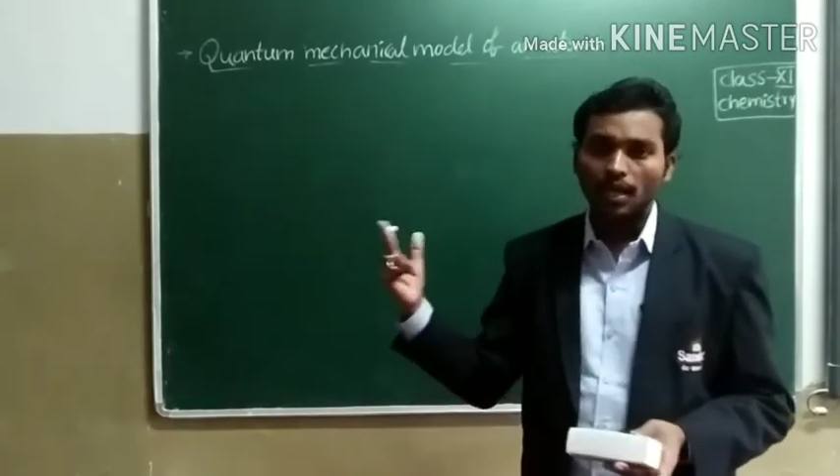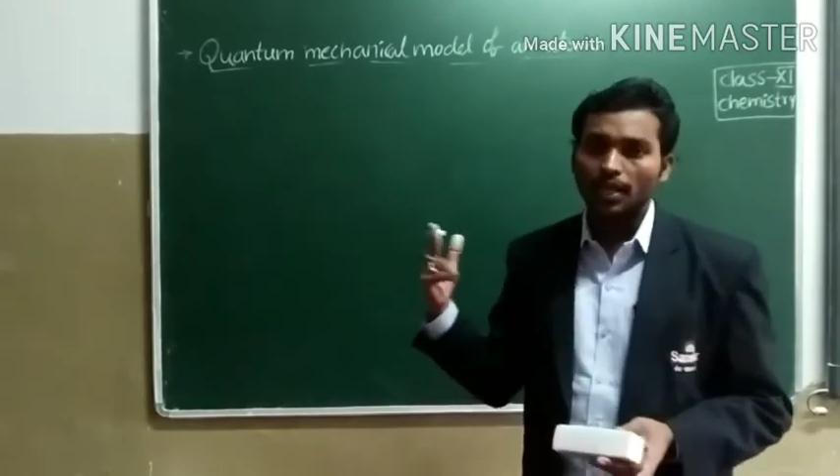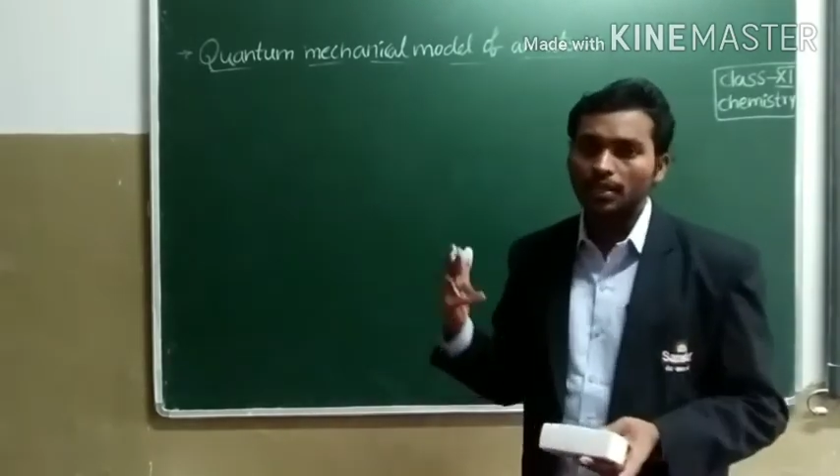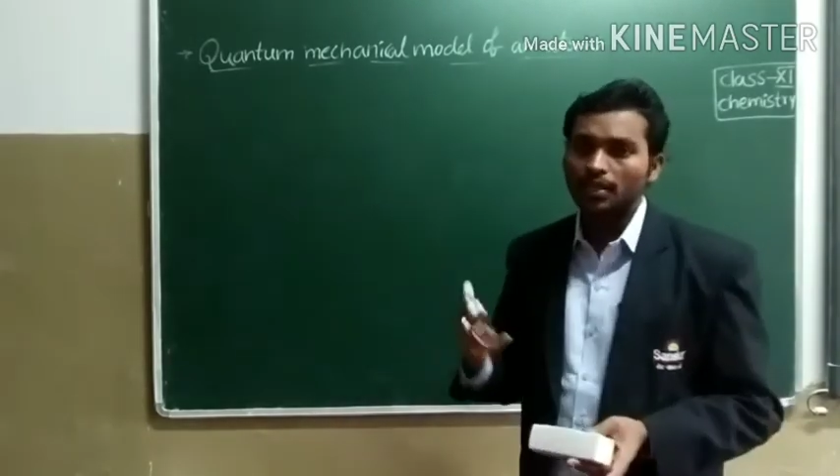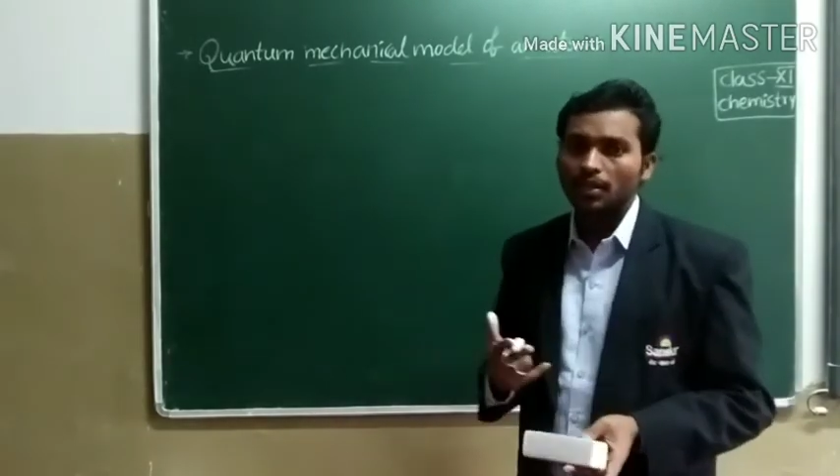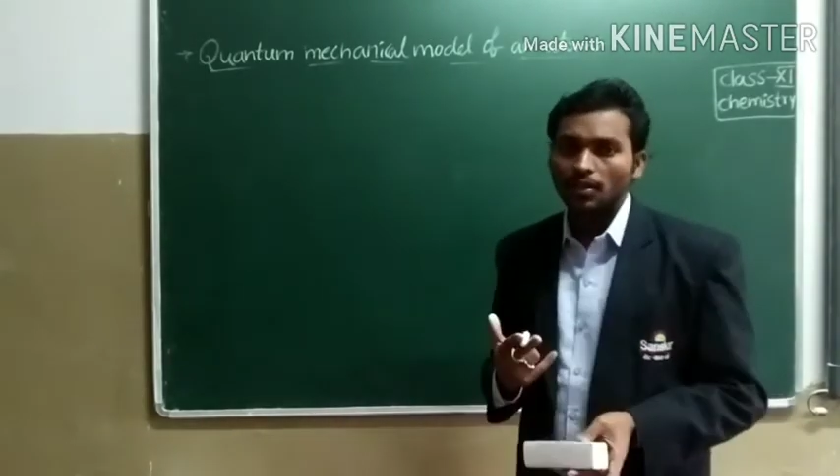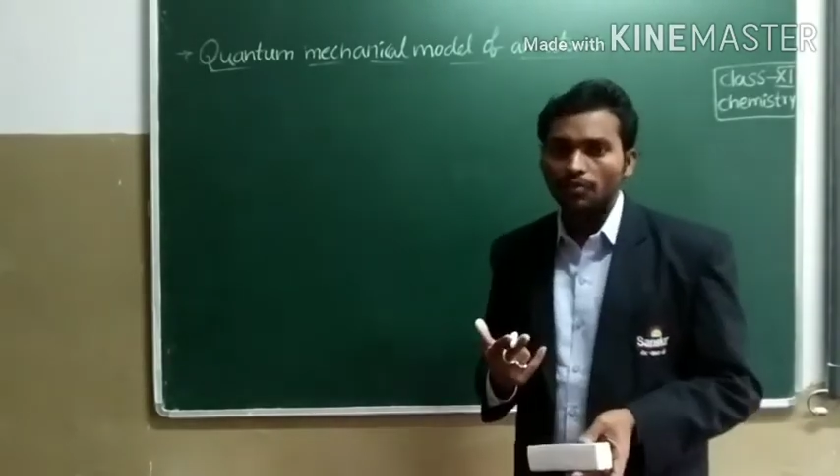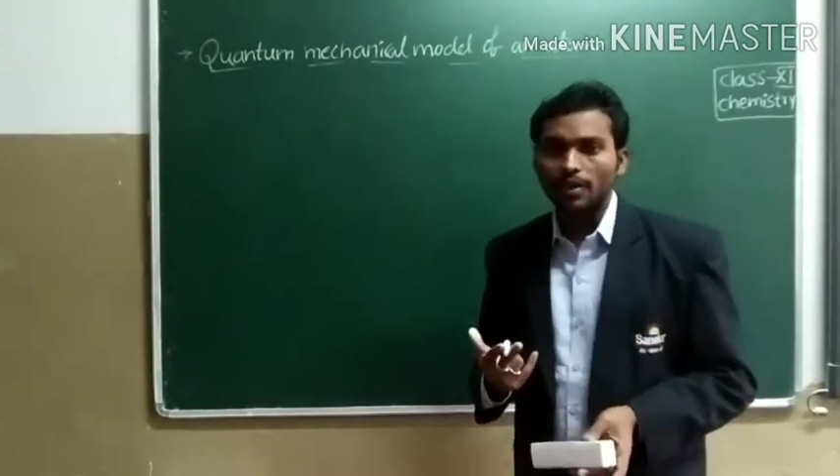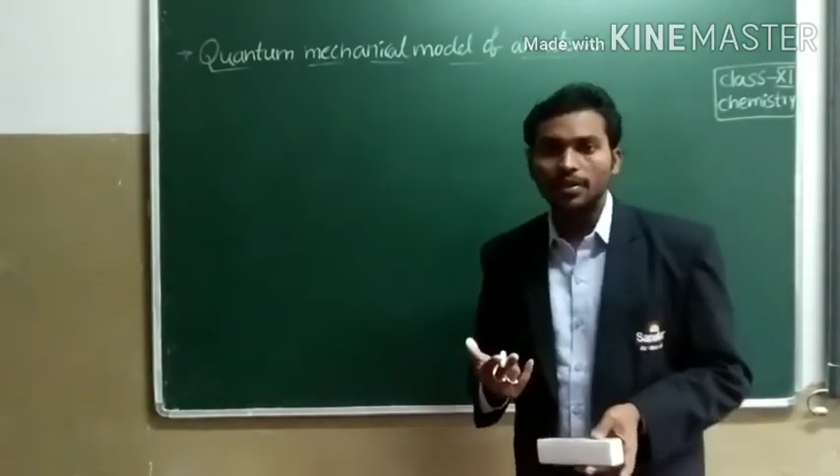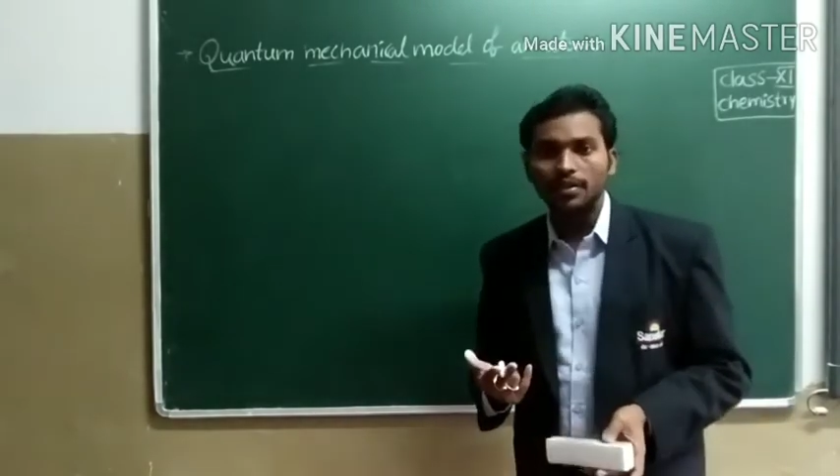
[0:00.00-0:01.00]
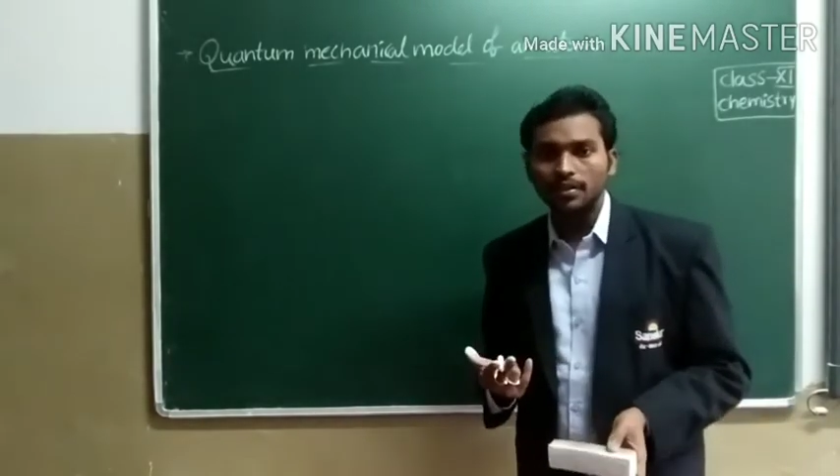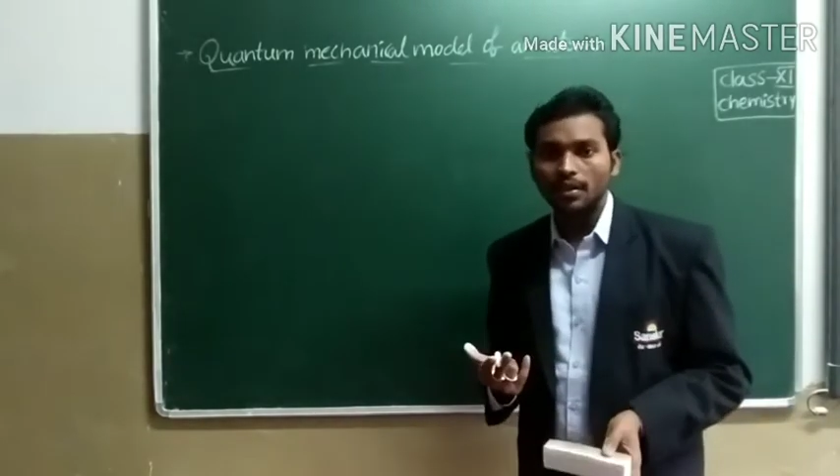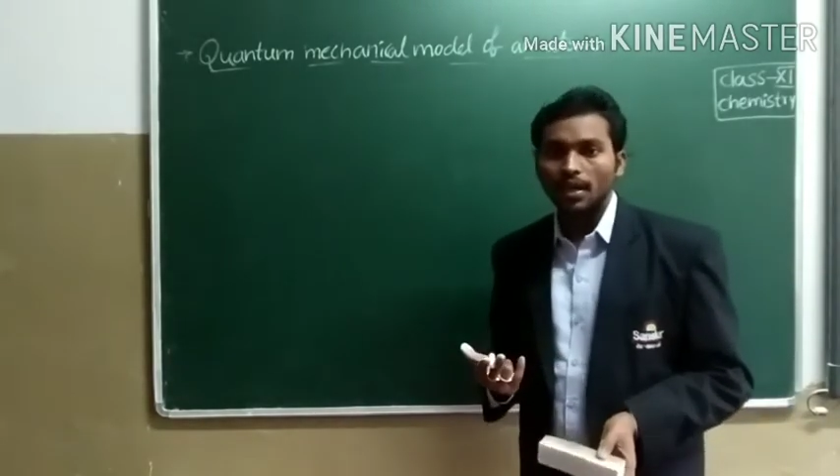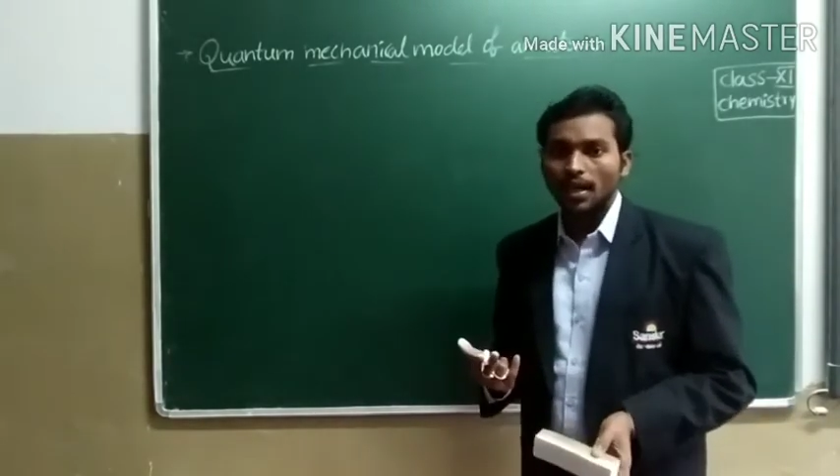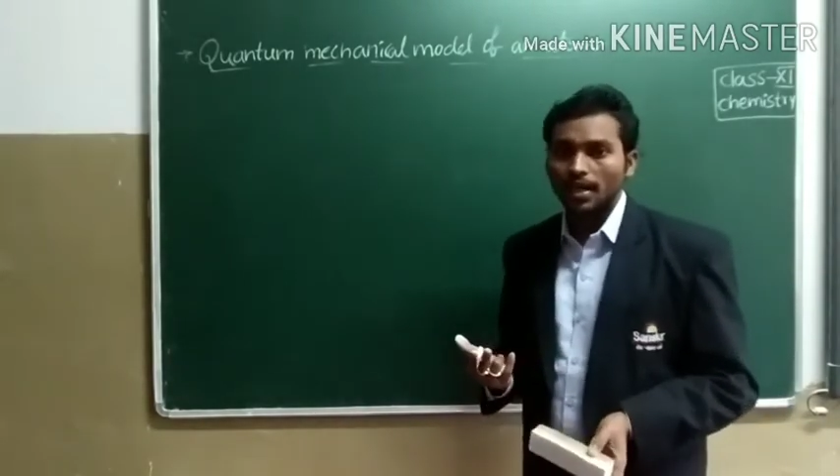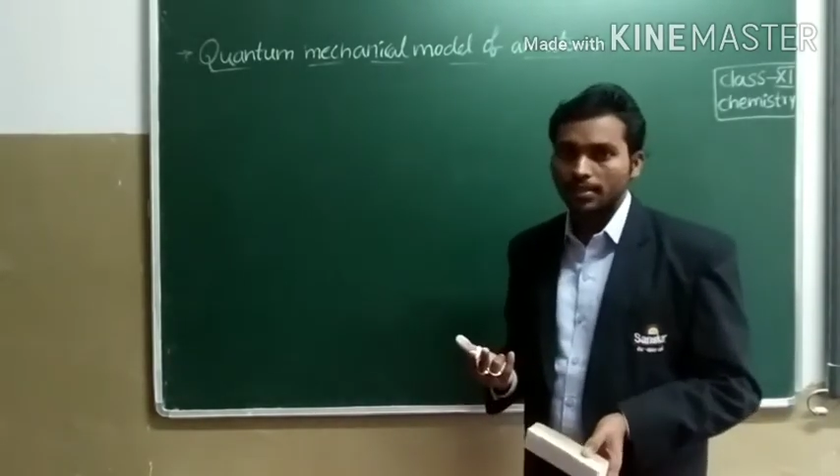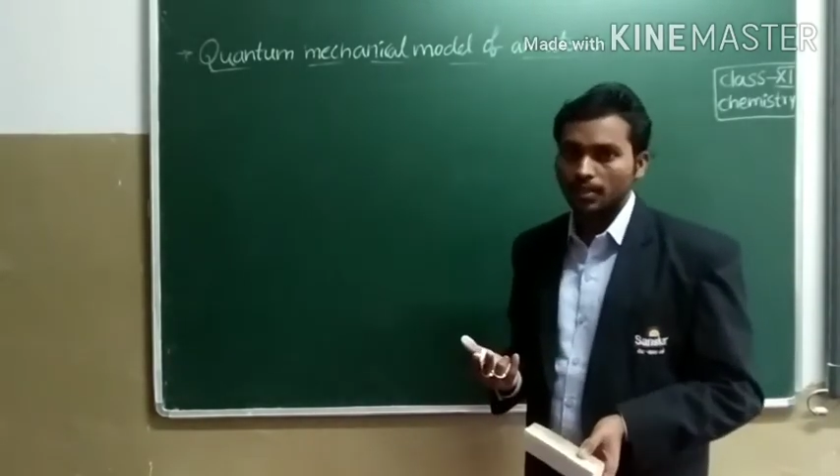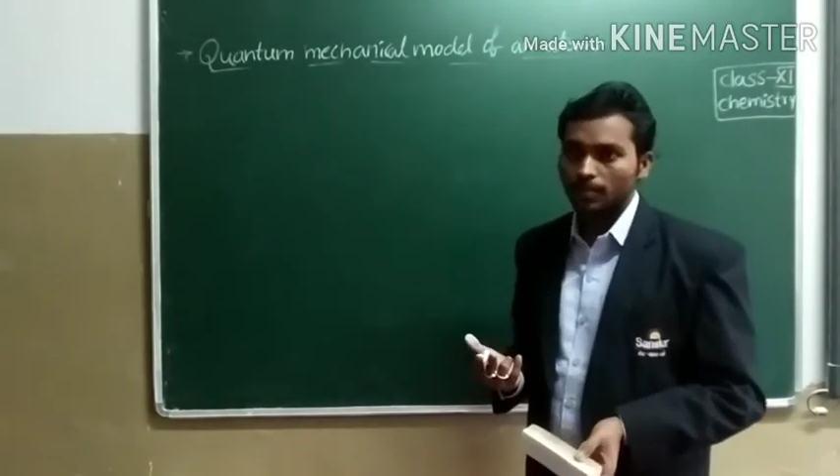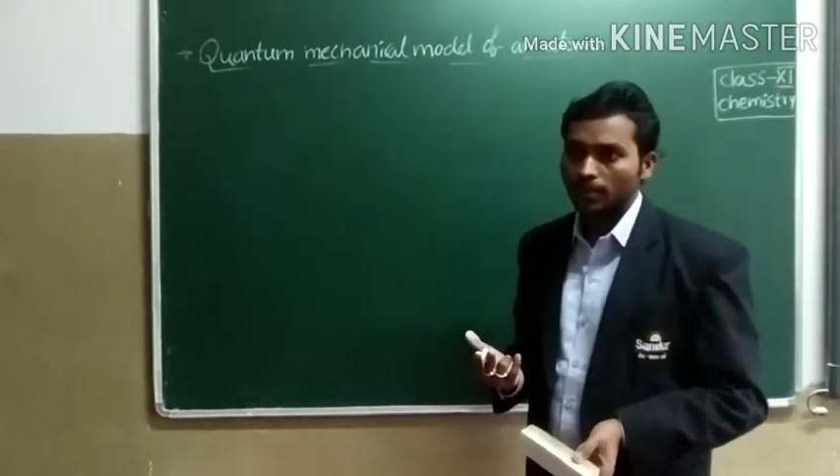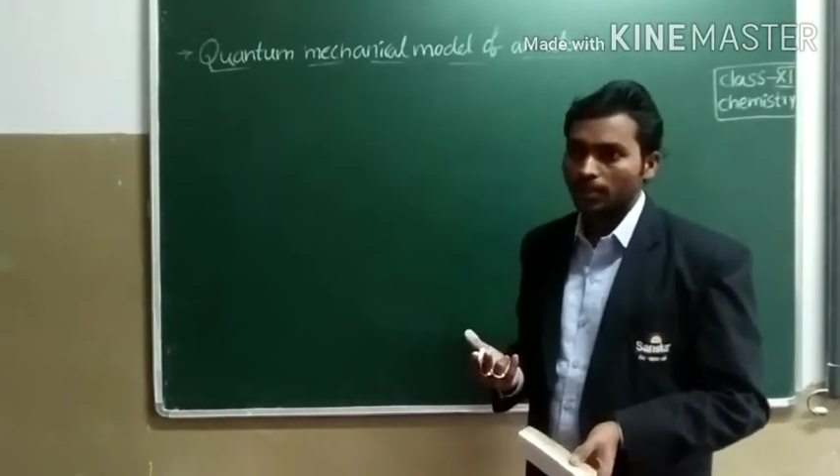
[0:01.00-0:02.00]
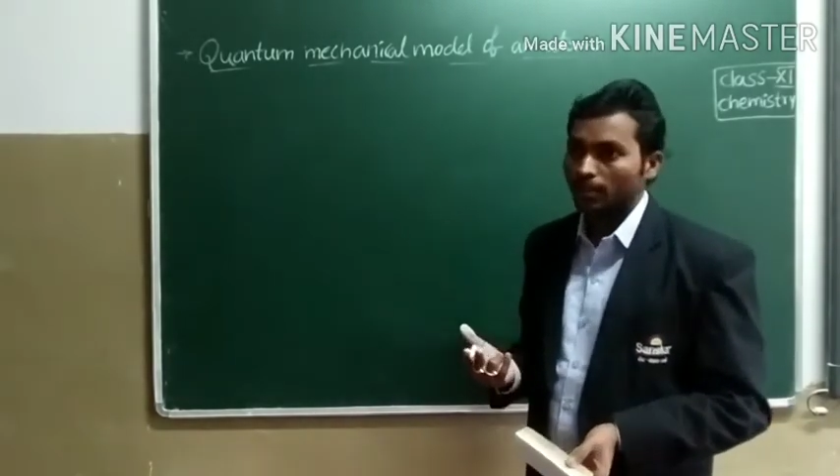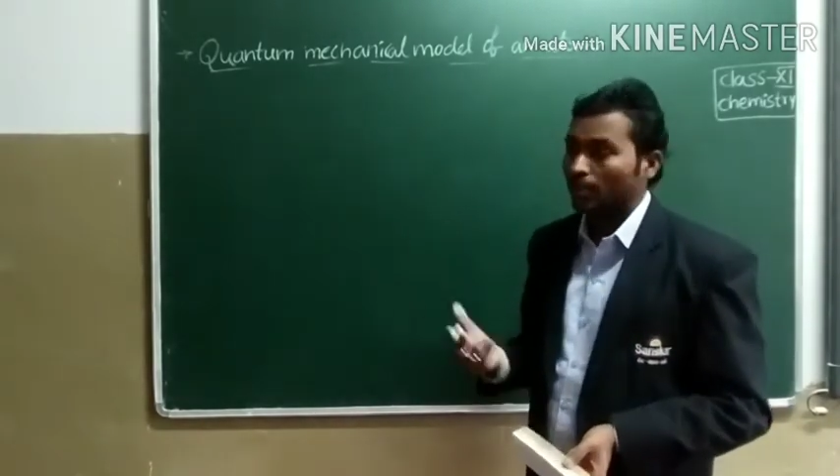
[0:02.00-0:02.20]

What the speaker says: and Werner Heisenberg.